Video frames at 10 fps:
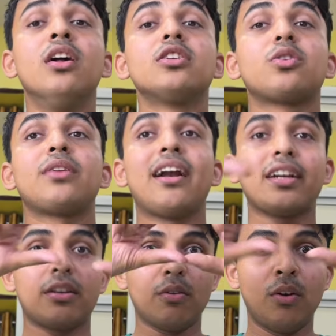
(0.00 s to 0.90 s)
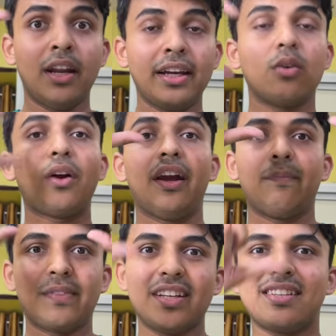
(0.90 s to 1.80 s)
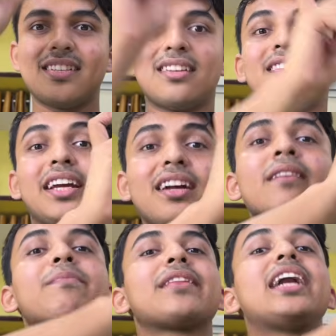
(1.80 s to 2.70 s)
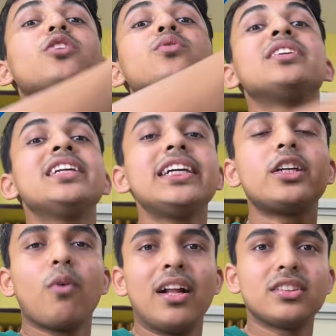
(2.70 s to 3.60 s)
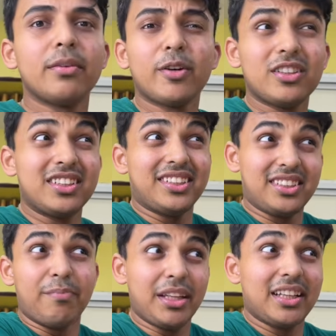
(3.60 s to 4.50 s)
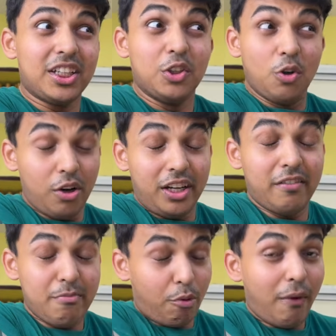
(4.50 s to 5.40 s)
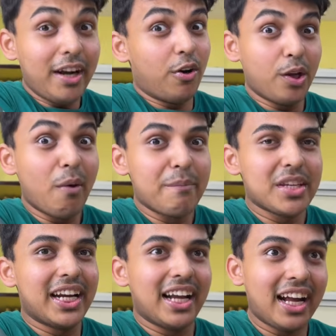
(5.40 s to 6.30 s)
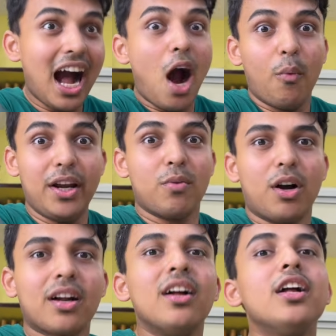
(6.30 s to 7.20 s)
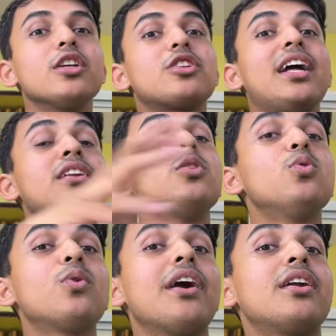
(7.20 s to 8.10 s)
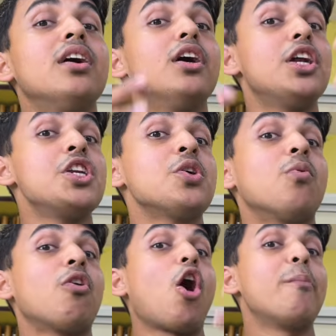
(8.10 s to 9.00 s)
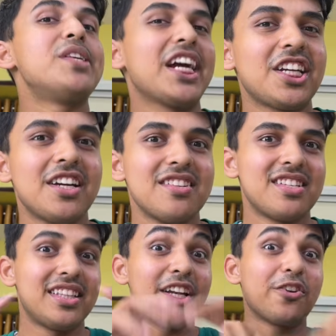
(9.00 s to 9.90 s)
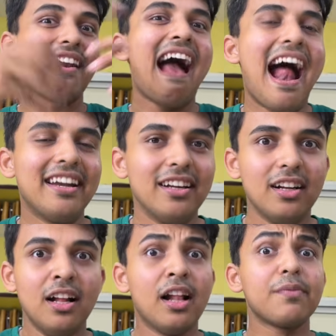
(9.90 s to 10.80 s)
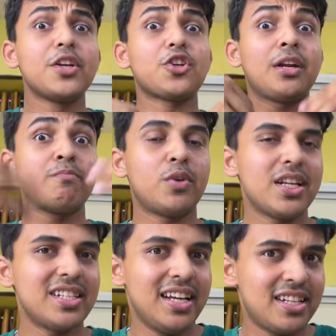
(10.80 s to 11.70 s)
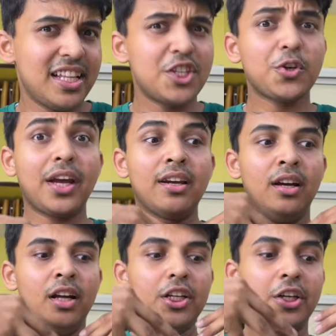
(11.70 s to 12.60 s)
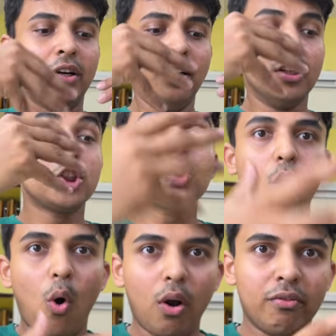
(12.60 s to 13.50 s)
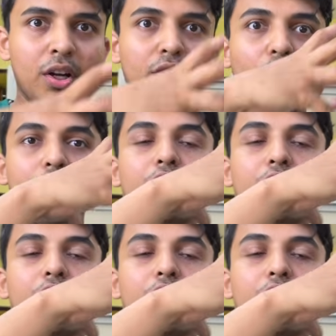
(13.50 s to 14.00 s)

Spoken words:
so that it will, like, okay, this is a thing that you need to answer, because this is something that you don't even provide on your website. Like, how would it work? So then you get newer objections that you can handle, that you can present, that you can solve for